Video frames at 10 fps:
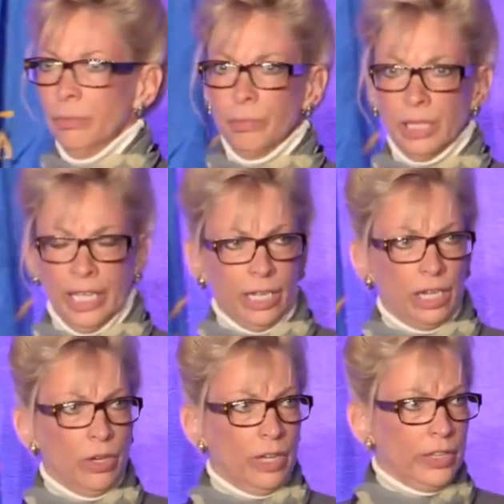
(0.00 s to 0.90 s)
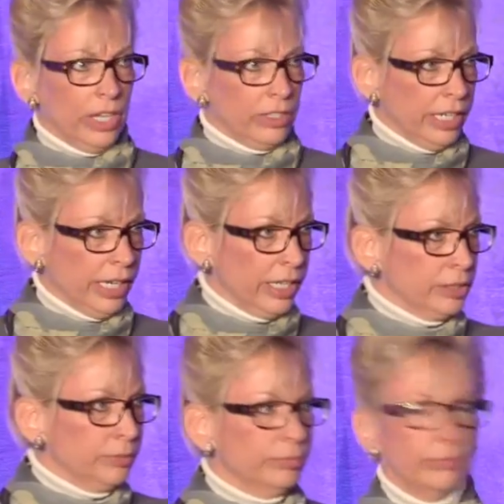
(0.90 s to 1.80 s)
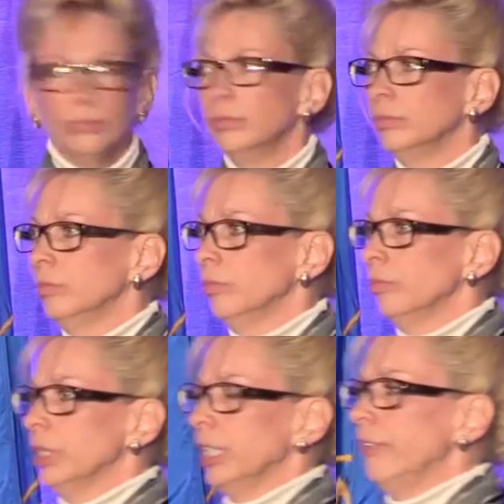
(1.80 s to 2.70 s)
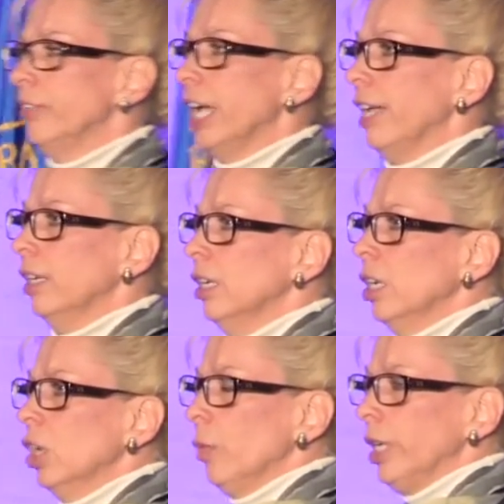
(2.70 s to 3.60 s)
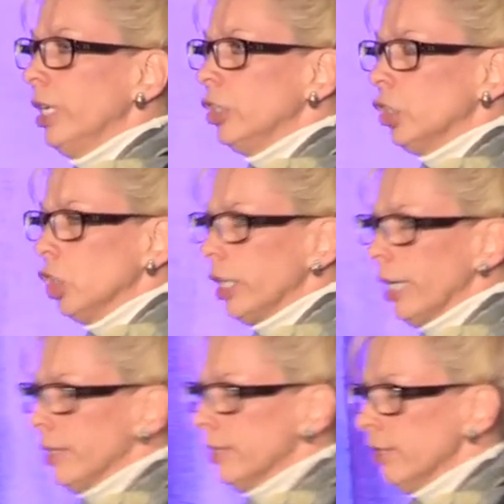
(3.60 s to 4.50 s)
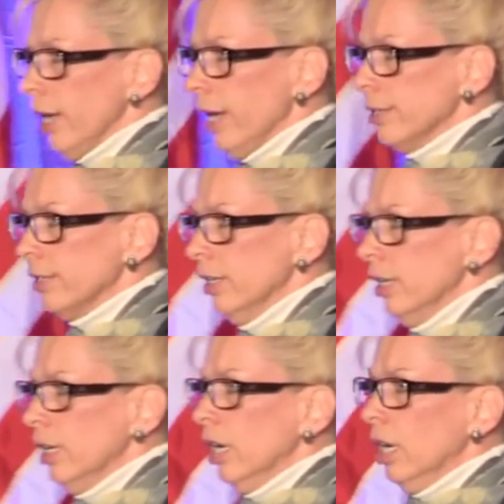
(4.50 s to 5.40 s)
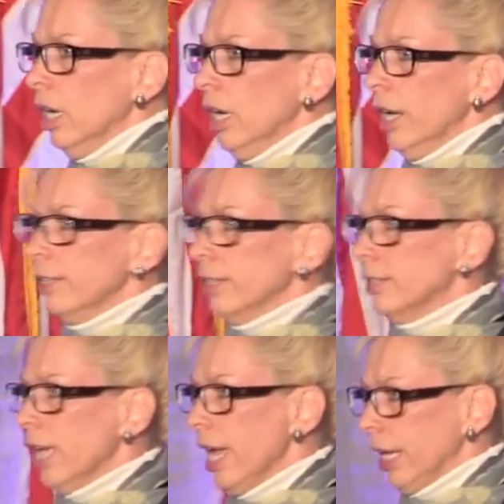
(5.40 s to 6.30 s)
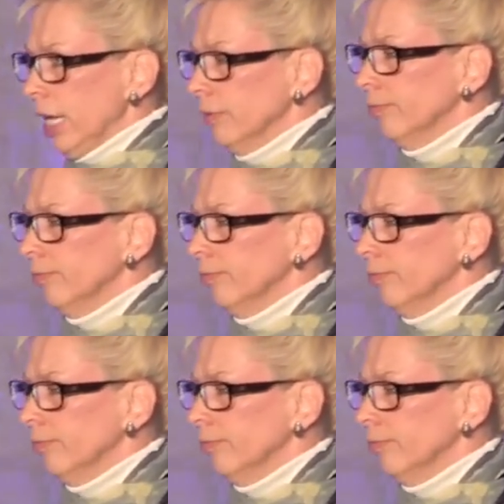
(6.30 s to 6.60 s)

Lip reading: Plato, on the other hand, believed that we needed to look at this as a society